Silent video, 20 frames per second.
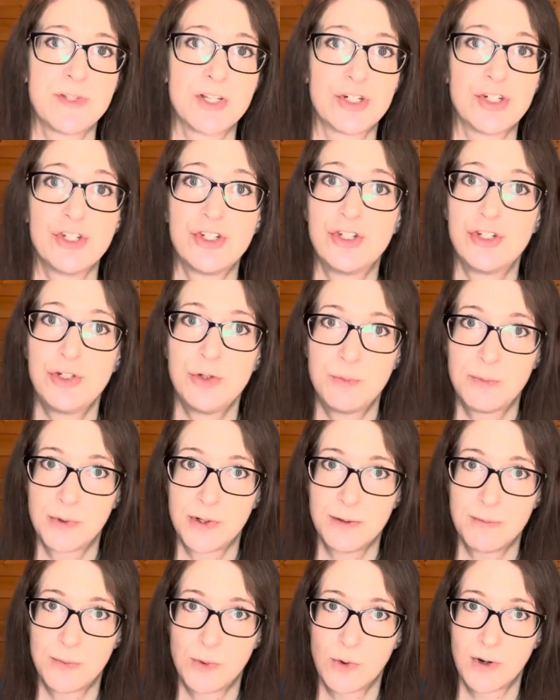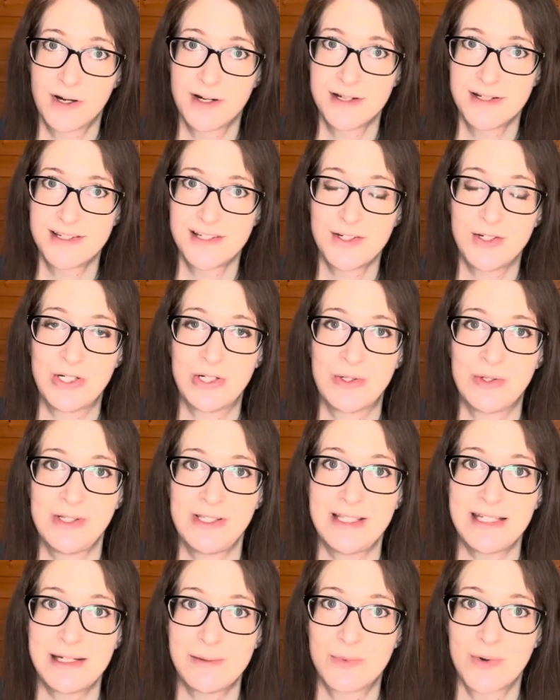are super important to
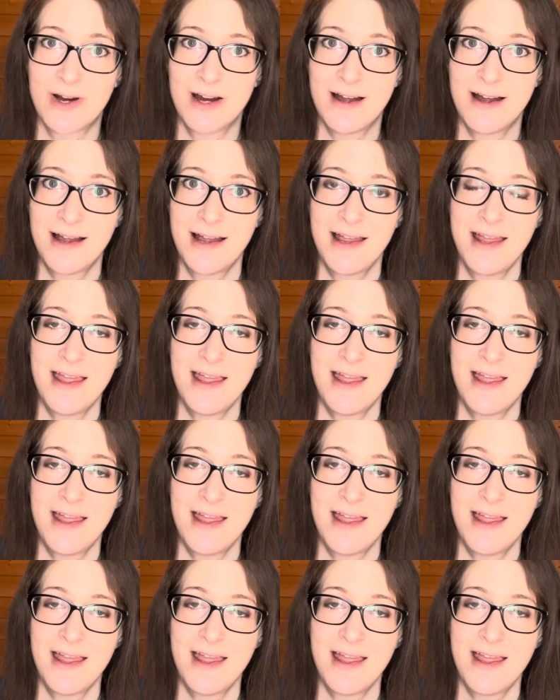Libra,